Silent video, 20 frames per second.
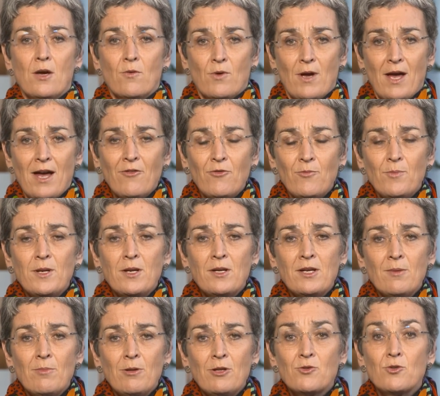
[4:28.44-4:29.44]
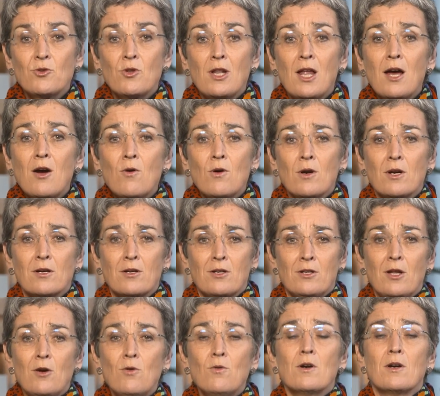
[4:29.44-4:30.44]
We have been able to
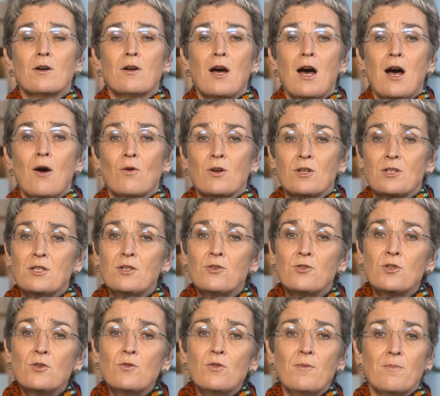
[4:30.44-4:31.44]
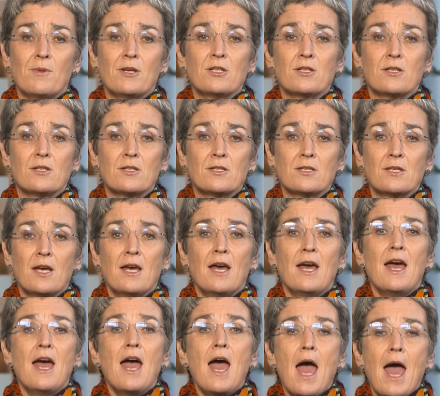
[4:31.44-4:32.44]
lower our CO2 emissions,
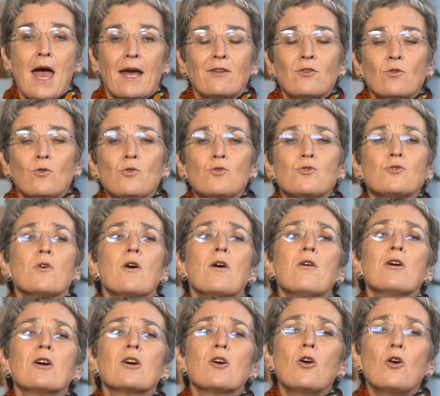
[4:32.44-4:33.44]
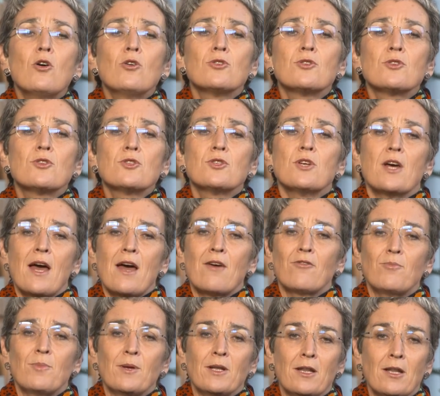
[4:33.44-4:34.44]
and also our costs
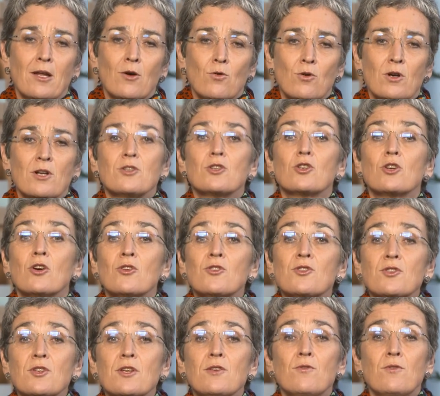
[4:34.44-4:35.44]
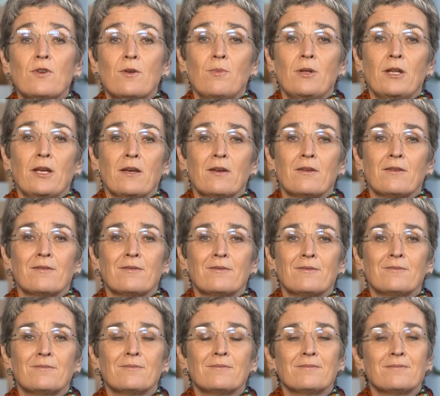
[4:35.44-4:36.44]
have been lowered considerably.
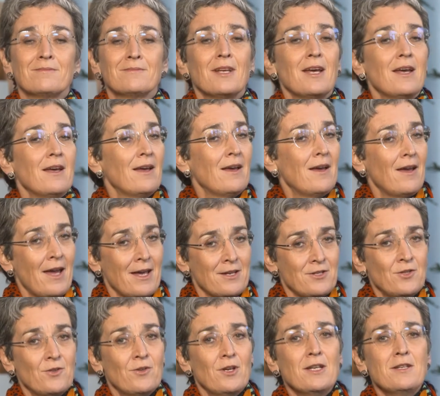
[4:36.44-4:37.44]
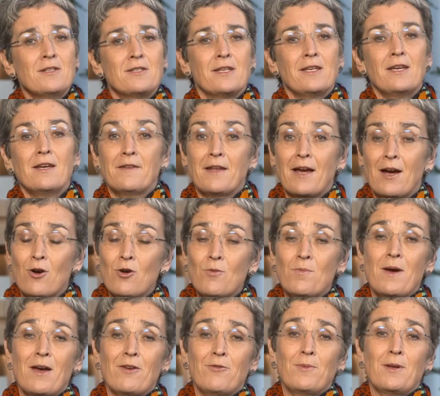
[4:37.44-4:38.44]
As you can see, and I
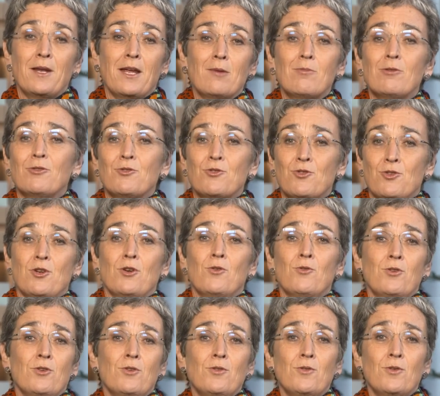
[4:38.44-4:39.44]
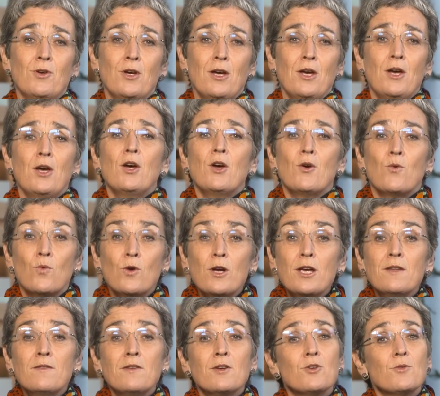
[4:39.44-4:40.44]
hope I have been able to show you, we
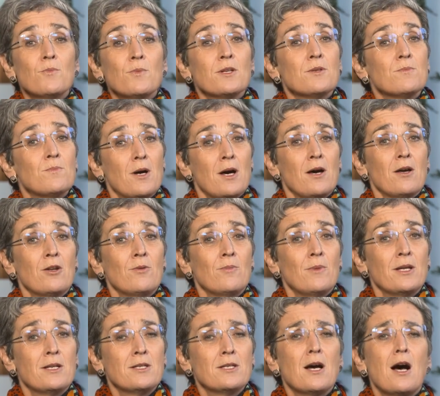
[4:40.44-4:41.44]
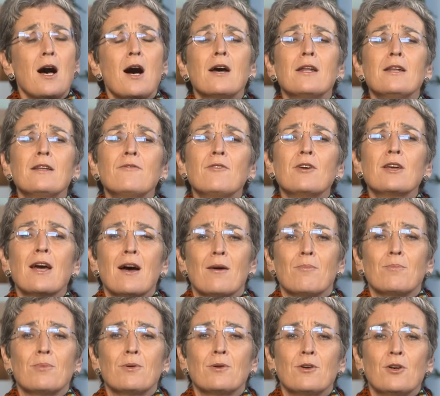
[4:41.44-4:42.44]
in the European Parliament are living up
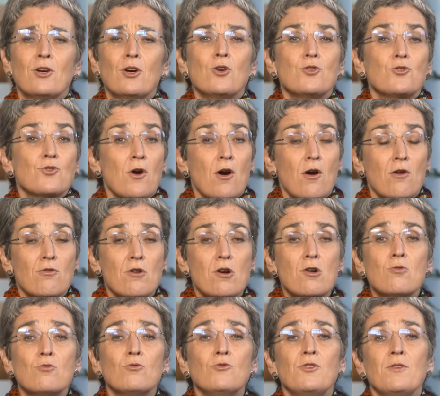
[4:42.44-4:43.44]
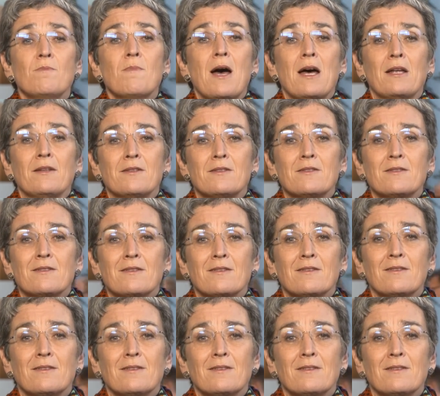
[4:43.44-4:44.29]
to our own demands.